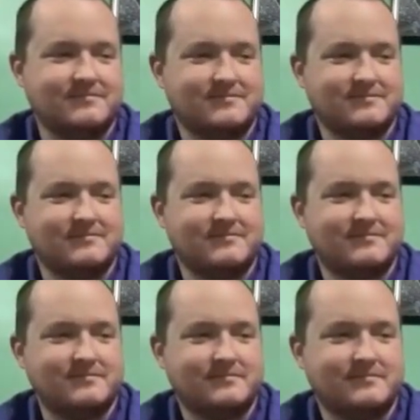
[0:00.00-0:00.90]

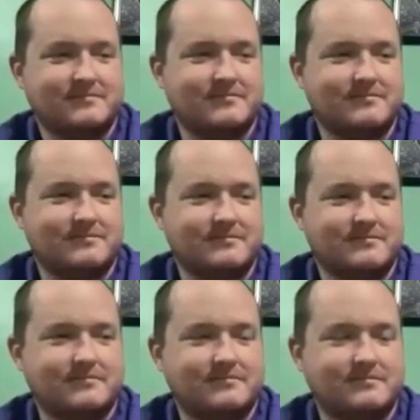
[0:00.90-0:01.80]

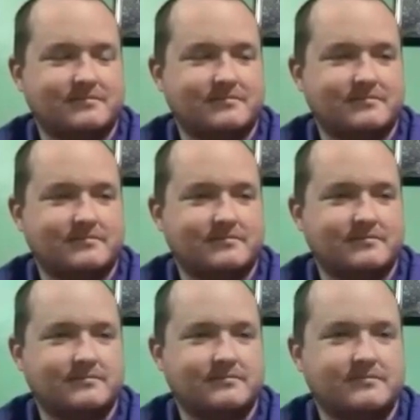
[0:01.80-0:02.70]

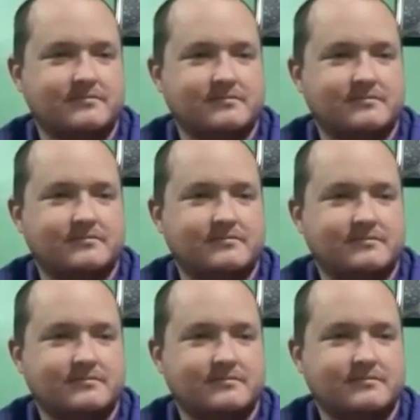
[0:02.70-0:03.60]

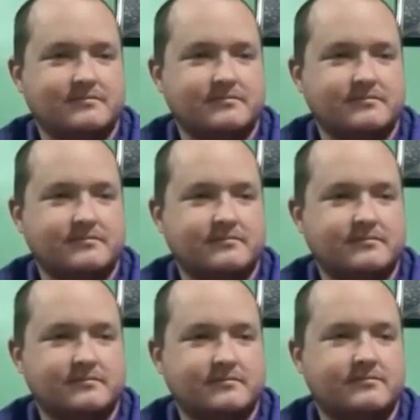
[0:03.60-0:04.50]

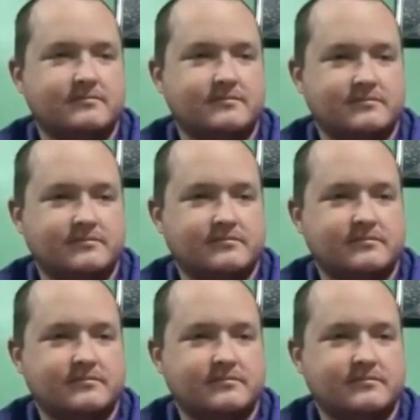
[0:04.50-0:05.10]
The person shown says nothing.